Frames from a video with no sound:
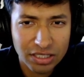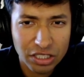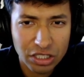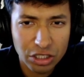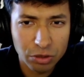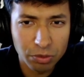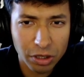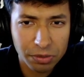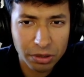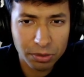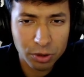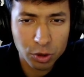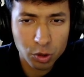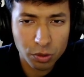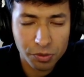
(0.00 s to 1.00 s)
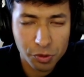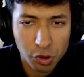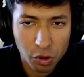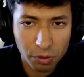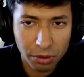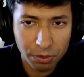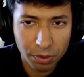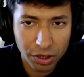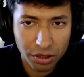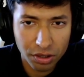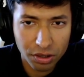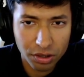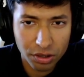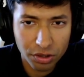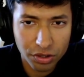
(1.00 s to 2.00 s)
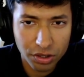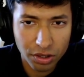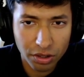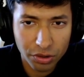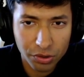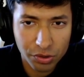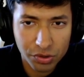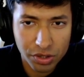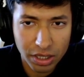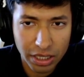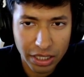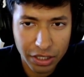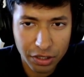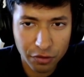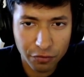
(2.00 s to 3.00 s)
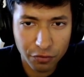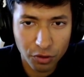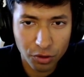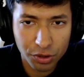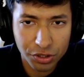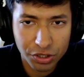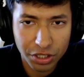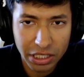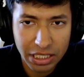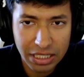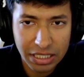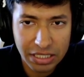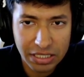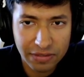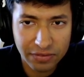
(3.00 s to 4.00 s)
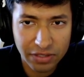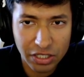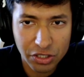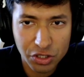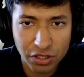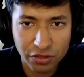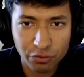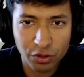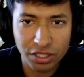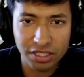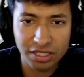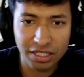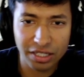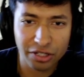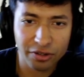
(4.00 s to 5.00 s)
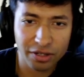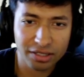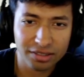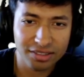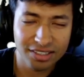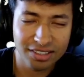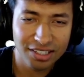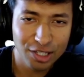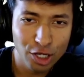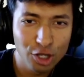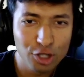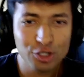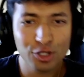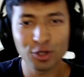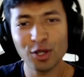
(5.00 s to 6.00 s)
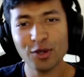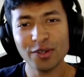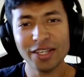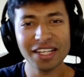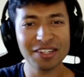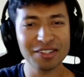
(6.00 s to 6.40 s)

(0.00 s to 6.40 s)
You might be able to absorb it, but the others and I could fall into key deviation if we eat it incorrectly. So low-key, dude,